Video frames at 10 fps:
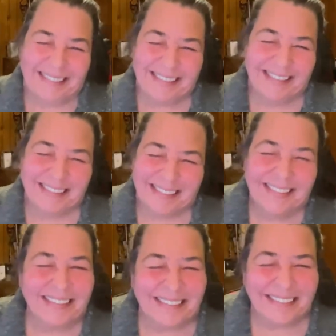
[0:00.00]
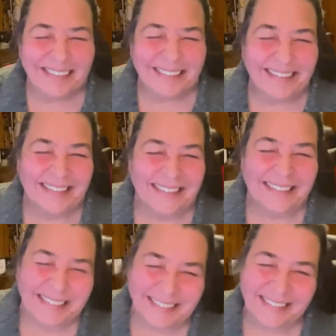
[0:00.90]

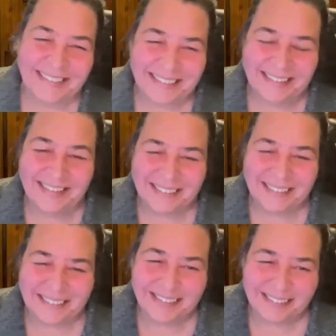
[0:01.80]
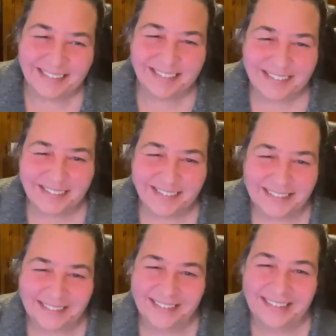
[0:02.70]

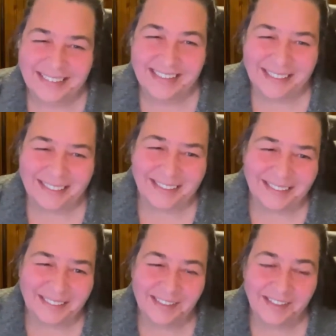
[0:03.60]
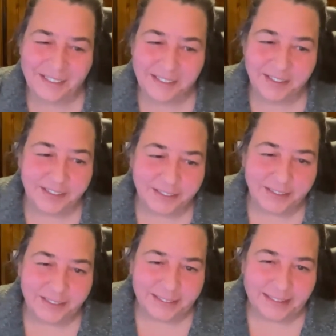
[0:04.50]

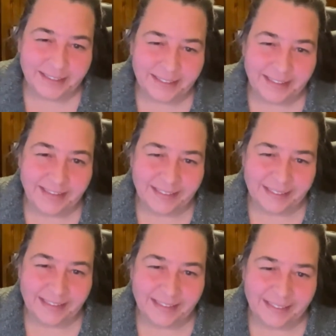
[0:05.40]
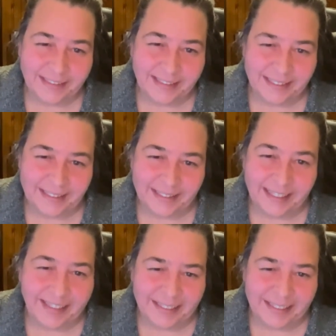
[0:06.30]
[no speech]